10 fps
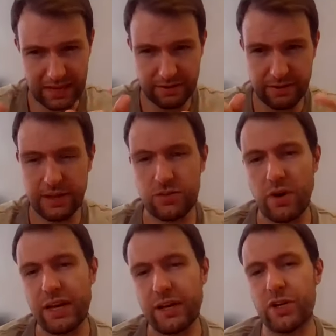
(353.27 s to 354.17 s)
that is
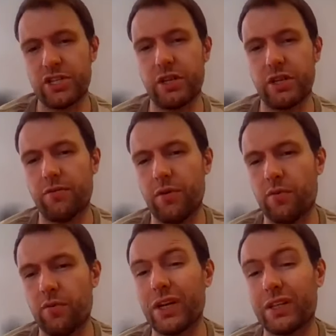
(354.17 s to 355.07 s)
really a question there
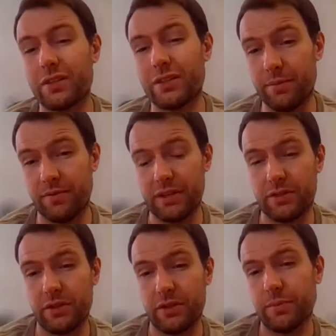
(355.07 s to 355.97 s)
of what type of
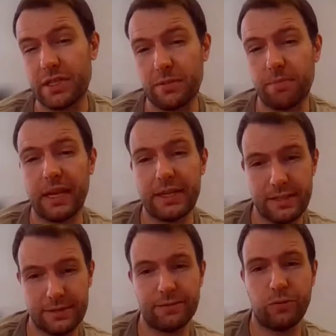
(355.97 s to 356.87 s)
lease agreement's in
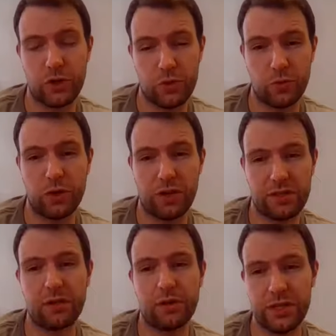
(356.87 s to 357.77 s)
place, which would
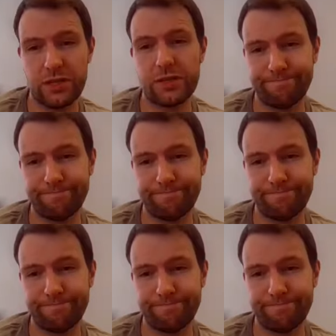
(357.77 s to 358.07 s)
answer the question.